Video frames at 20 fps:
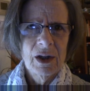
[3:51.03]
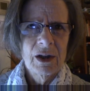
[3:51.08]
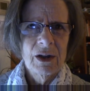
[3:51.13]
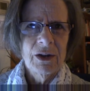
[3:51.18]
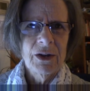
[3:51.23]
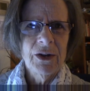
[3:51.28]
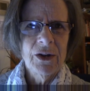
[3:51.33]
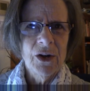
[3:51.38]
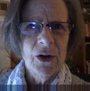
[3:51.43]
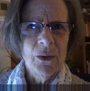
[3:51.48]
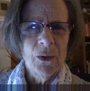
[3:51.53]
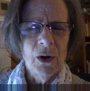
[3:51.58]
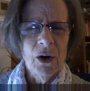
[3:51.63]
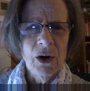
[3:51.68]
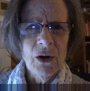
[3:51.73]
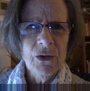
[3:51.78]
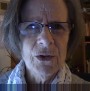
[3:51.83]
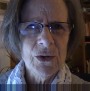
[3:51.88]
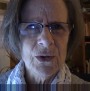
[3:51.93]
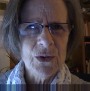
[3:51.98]
You know, all
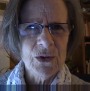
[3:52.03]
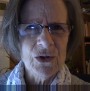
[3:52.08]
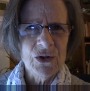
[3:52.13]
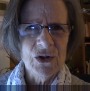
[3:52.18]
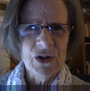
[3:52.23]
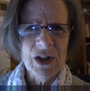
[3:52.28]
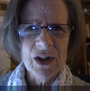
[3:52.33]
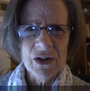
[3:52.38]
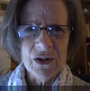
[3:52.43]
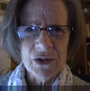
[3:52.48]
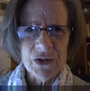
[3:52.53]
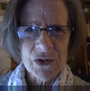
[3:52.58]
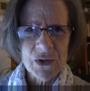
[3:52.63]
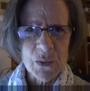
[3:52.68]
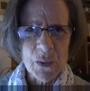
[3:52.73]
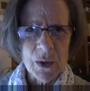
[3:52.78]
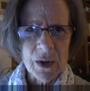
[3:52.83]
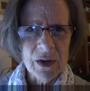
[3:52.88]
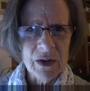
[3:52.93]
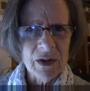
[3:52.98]
those years
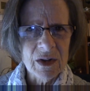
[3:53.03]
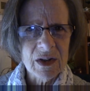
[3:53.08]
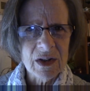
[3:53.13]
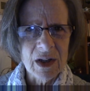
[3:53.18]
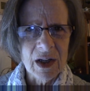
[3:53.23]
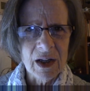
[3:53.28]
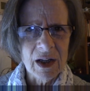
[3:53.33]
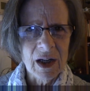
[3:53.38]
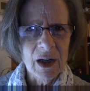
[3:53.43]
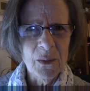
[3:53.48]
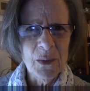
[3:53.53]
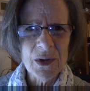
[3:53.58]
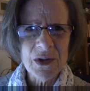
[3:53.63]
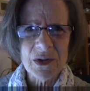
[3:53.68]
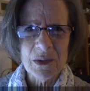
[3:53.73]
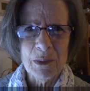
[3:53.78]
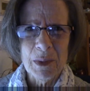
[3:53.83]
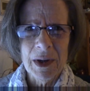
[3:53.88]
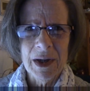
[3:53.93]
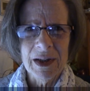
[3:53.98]
where it's like I
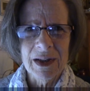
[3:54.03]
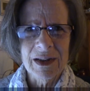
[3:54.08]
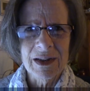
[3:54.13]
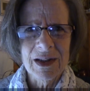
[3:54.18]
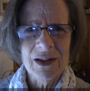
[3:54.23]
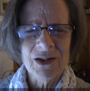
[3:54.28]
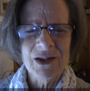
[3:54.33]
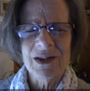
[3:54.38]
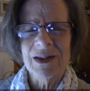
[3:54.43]
wasn't paying attention.